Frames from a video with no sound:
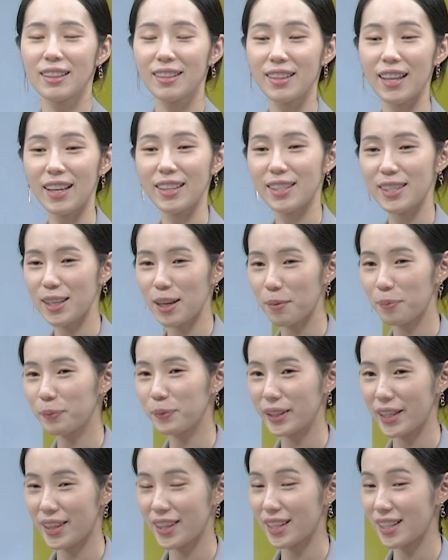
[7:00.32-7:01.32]
let's
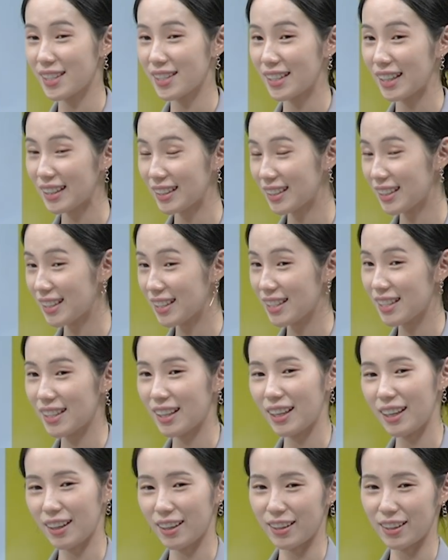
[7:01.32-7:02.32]
complete the
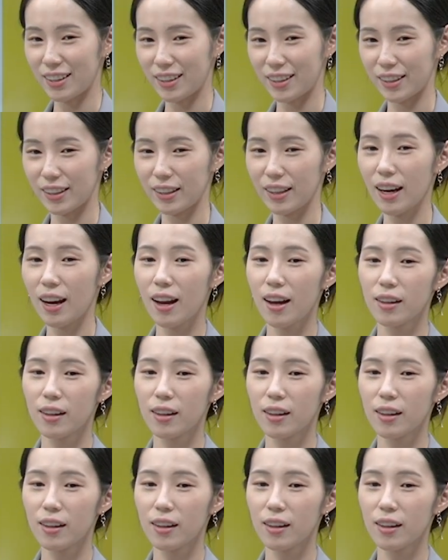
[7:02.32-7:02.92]
sentence here.